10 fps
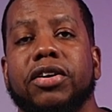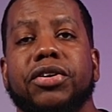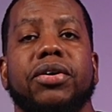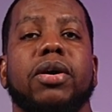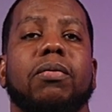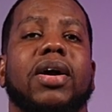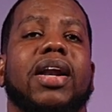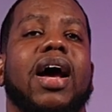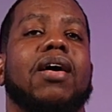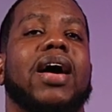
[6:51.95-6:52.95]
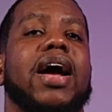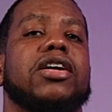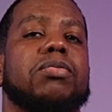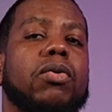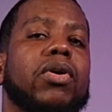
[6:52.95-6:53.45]
Studio One now
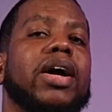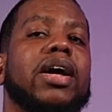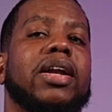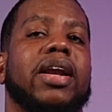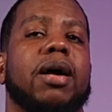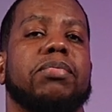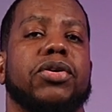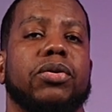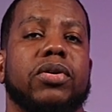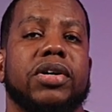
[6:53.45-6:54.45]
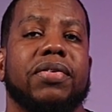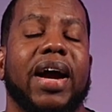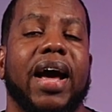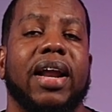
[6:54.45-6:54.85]
has more in-depth tools for